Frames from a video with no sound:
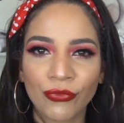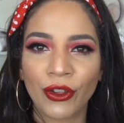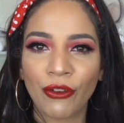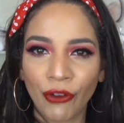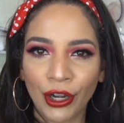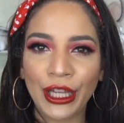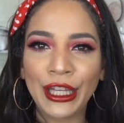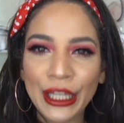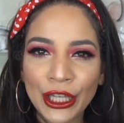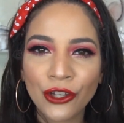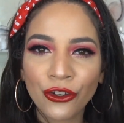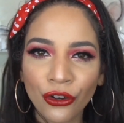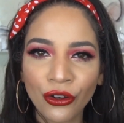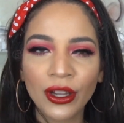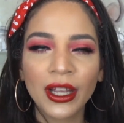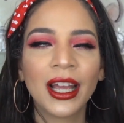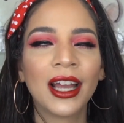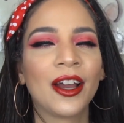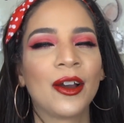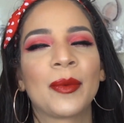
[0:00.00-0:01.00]
right here?
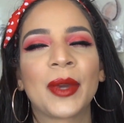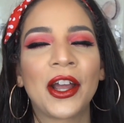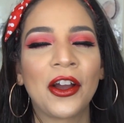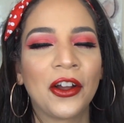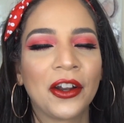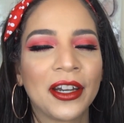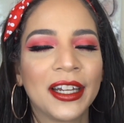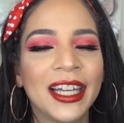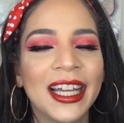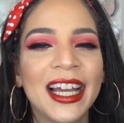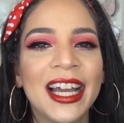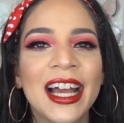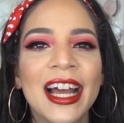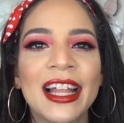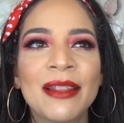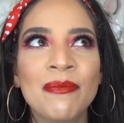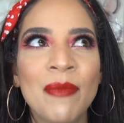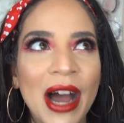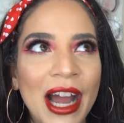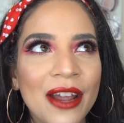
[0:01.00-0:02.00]
Oh my god,
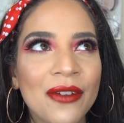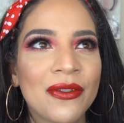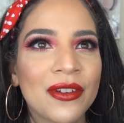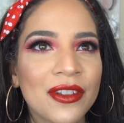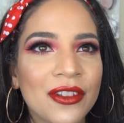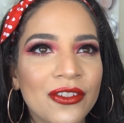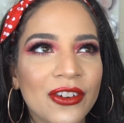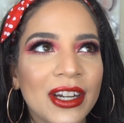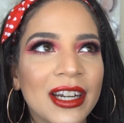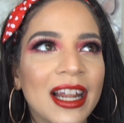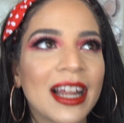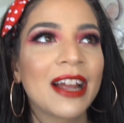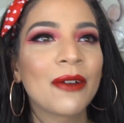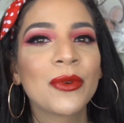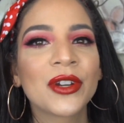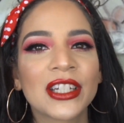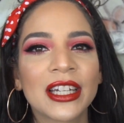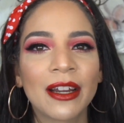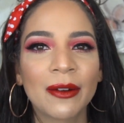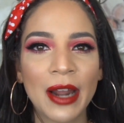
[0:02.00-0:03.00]
my fifth grade, I
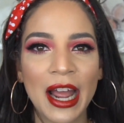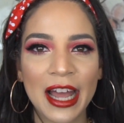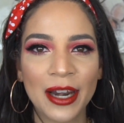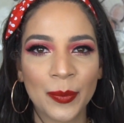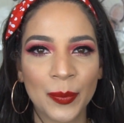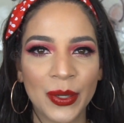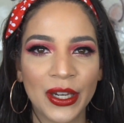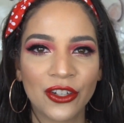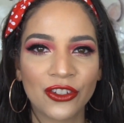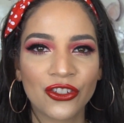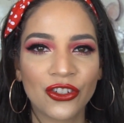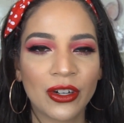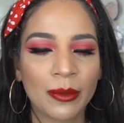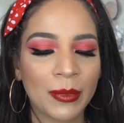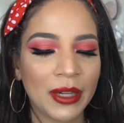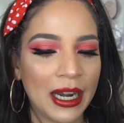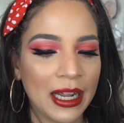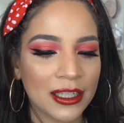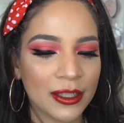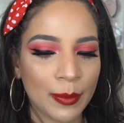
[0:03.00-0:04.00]
wish I had a picture.
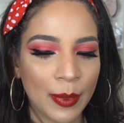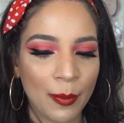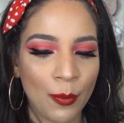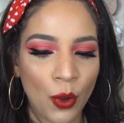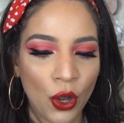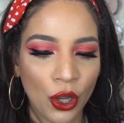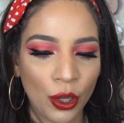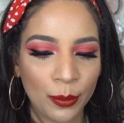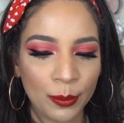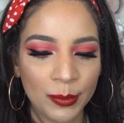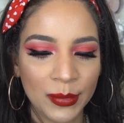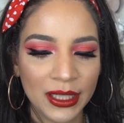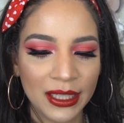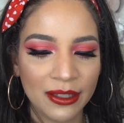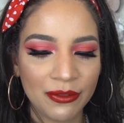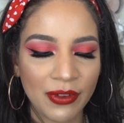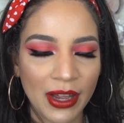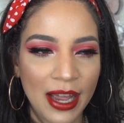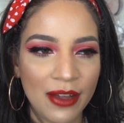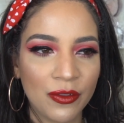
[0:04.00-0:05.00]
I'm gonna ask my mom
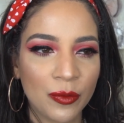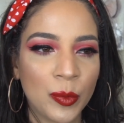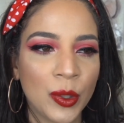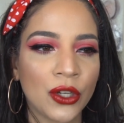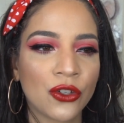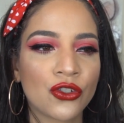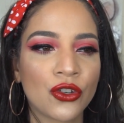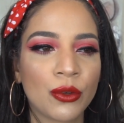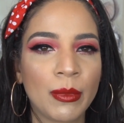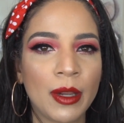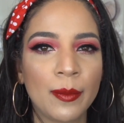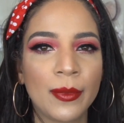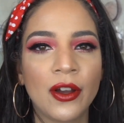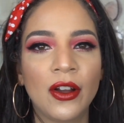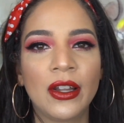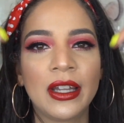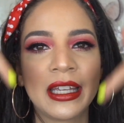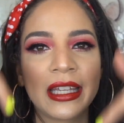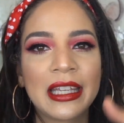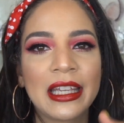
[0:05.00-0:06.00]
if I have a picture. Maybe
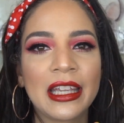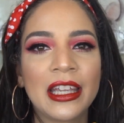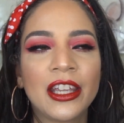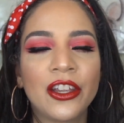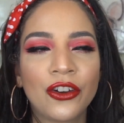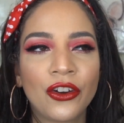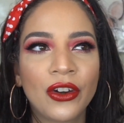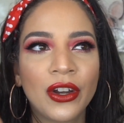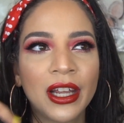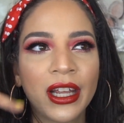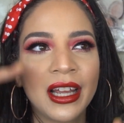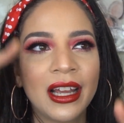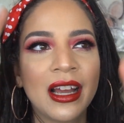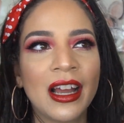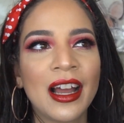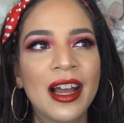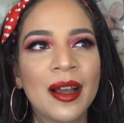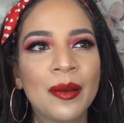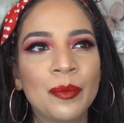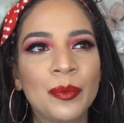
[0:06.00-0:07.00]
I'll link it here
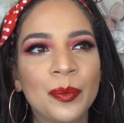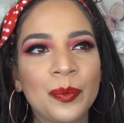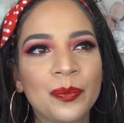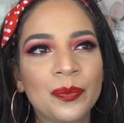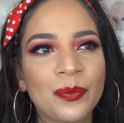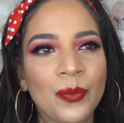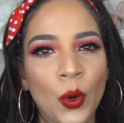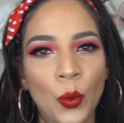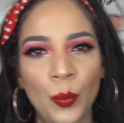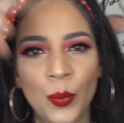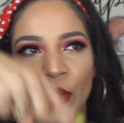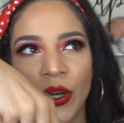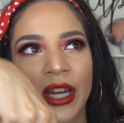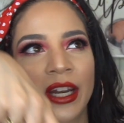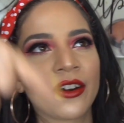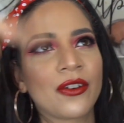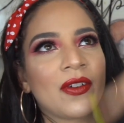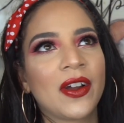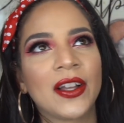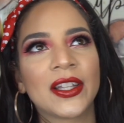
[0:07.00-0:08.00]
or put
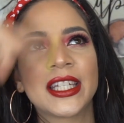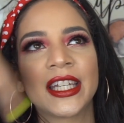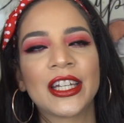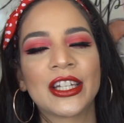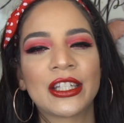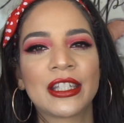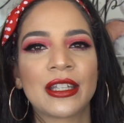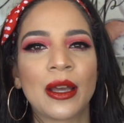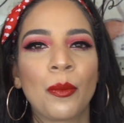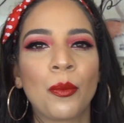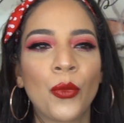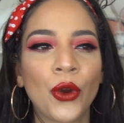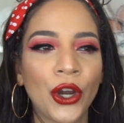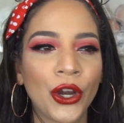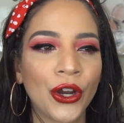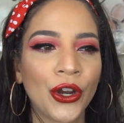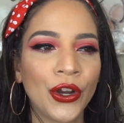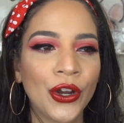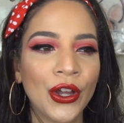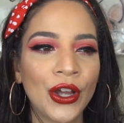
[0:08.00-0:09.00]
it around here
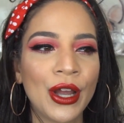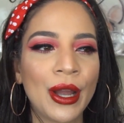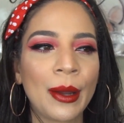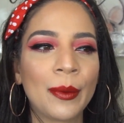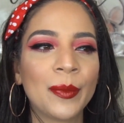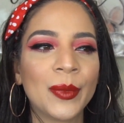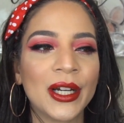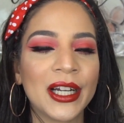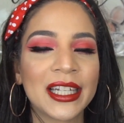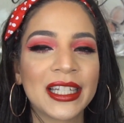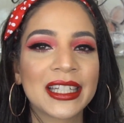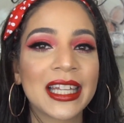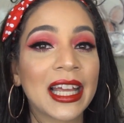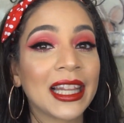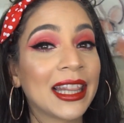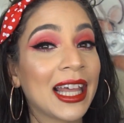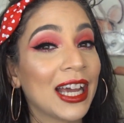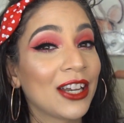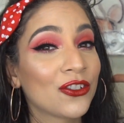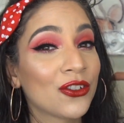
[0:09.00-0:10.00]
somewhere. But
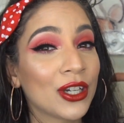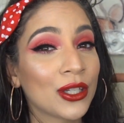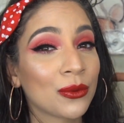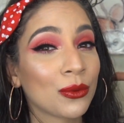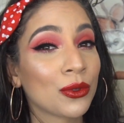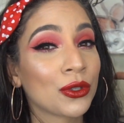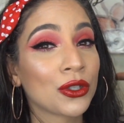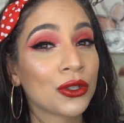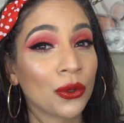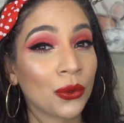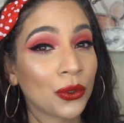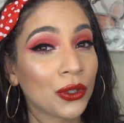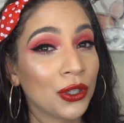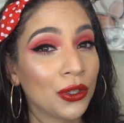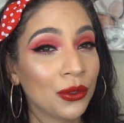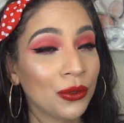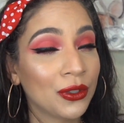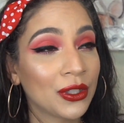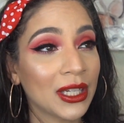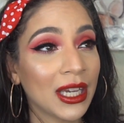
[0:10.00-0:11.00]
that dress was so
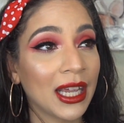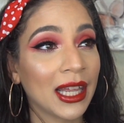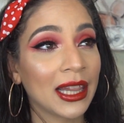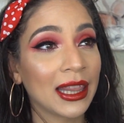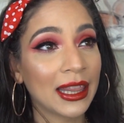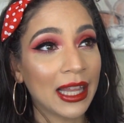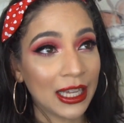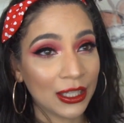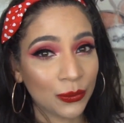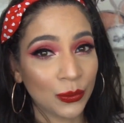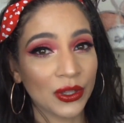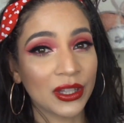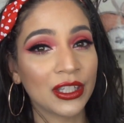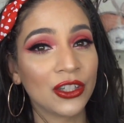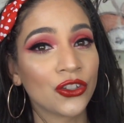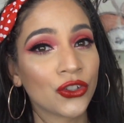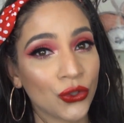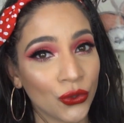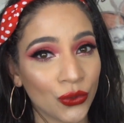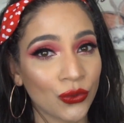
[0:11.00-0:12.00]
cute, and that's what
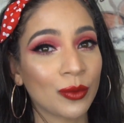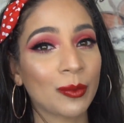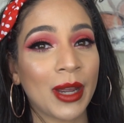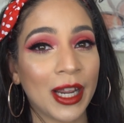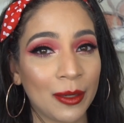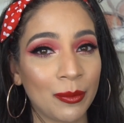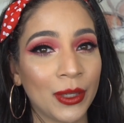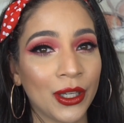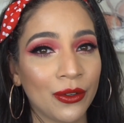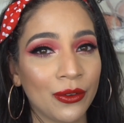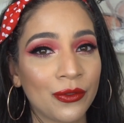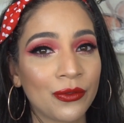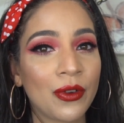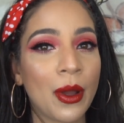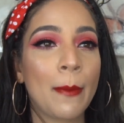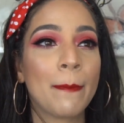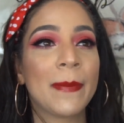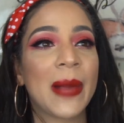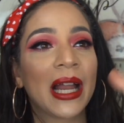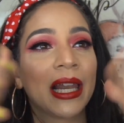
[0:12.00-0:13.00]
these shoes remind me of.
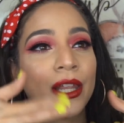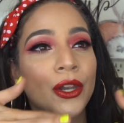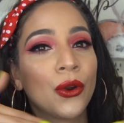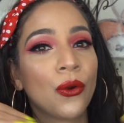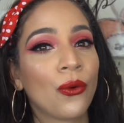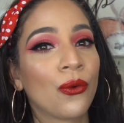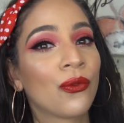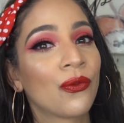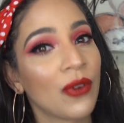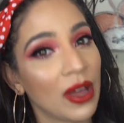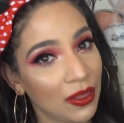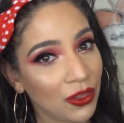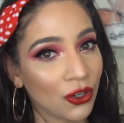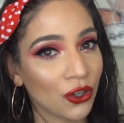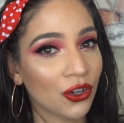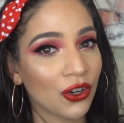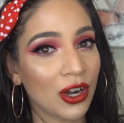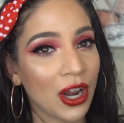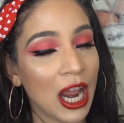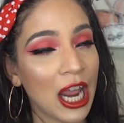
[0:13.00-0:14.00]
My little
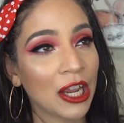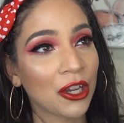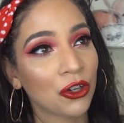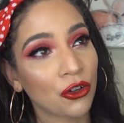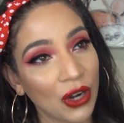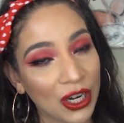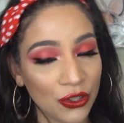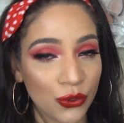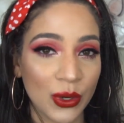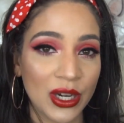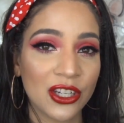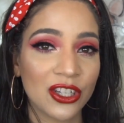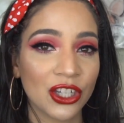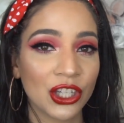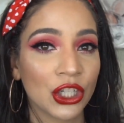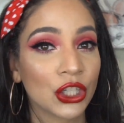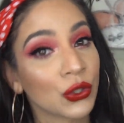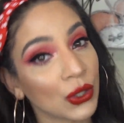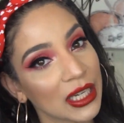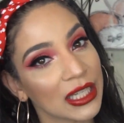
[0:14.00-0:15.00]
feathered
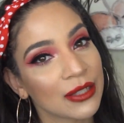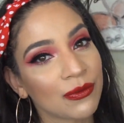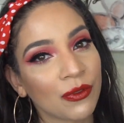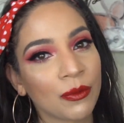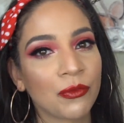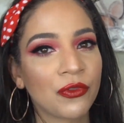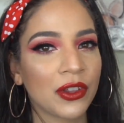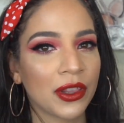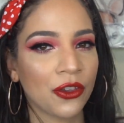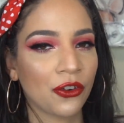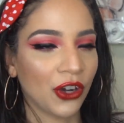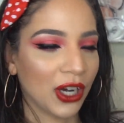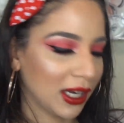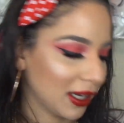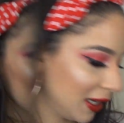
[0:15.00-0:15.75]
graduation dress from fifth grade.